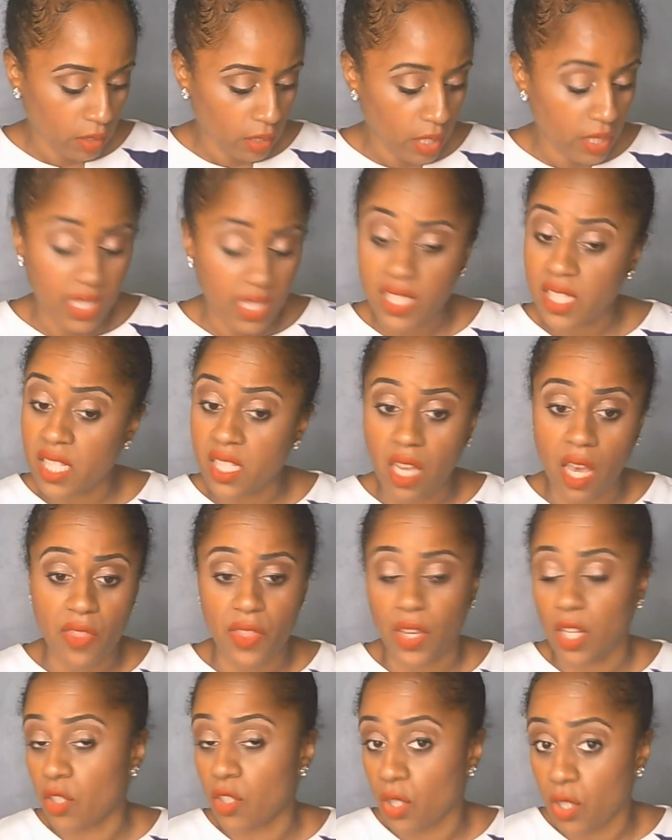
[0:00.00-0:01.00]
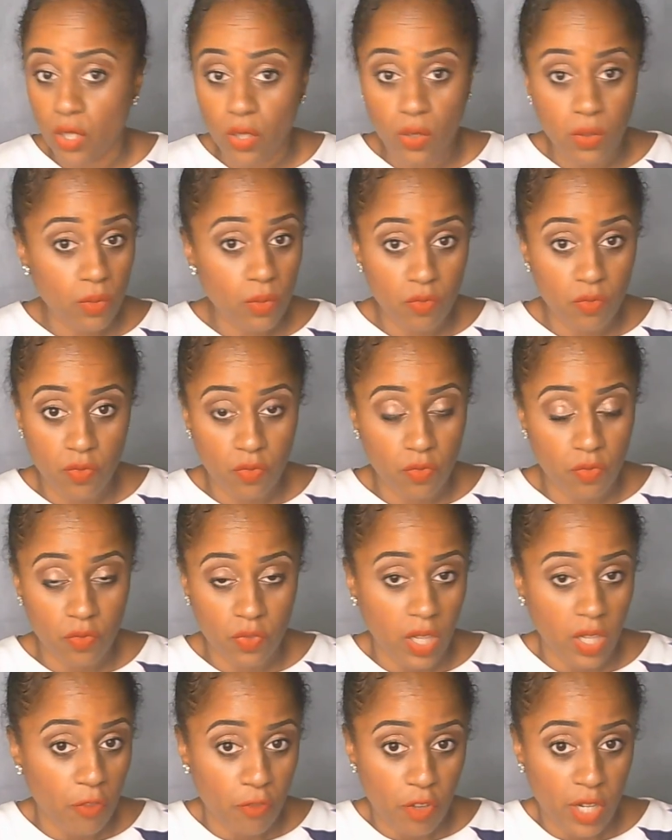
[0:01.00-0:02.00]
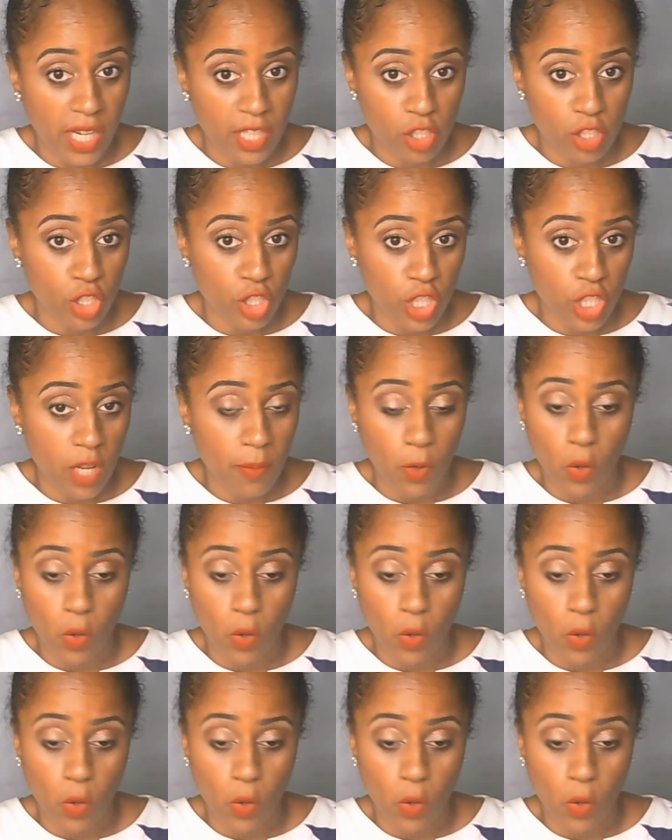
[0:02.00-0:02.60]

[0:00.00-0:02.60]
this is either a new love relationship